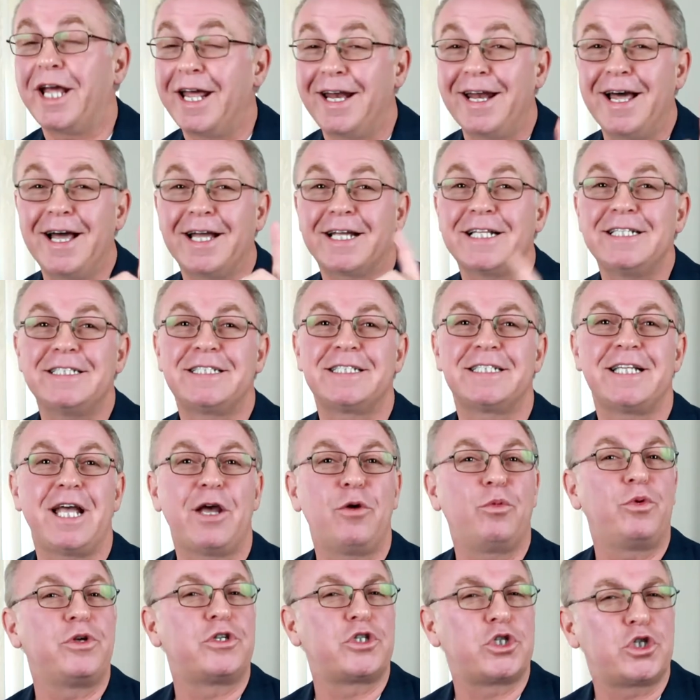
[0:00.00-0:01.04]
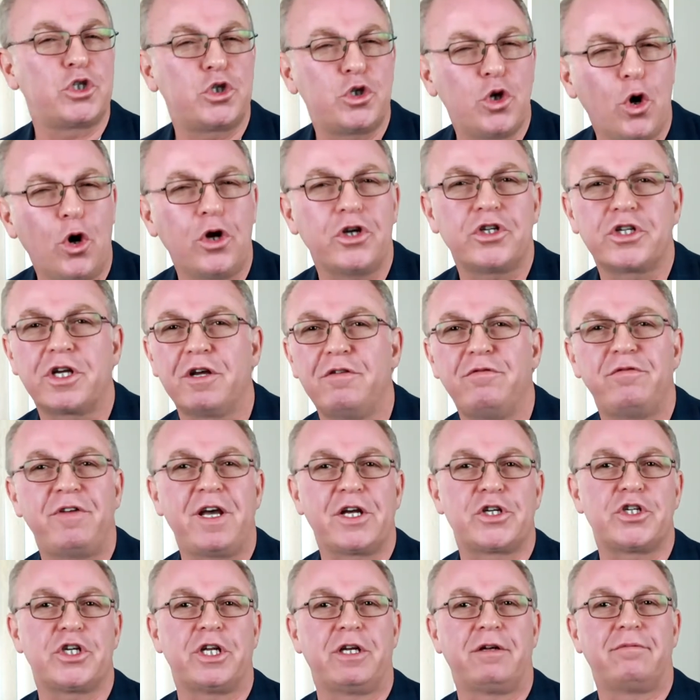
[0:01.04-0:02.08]
and I can say with staunch
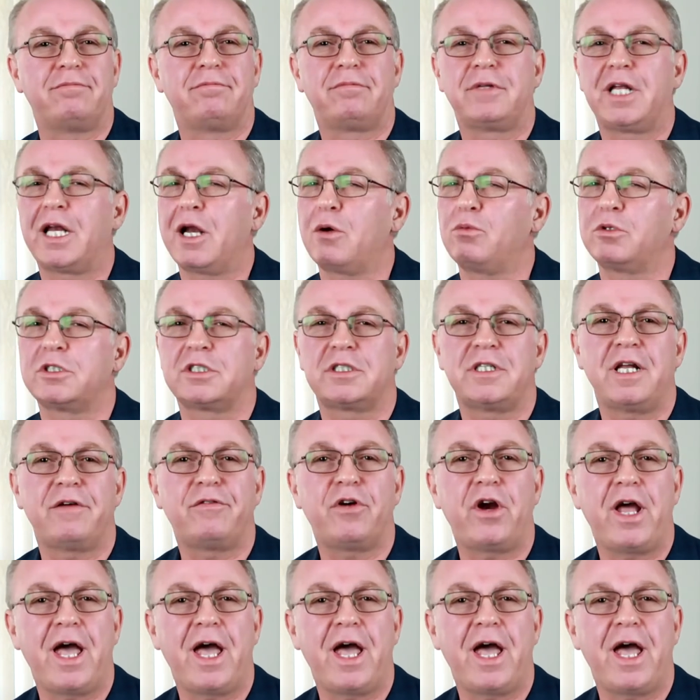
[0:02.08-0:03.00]
conviction that I was never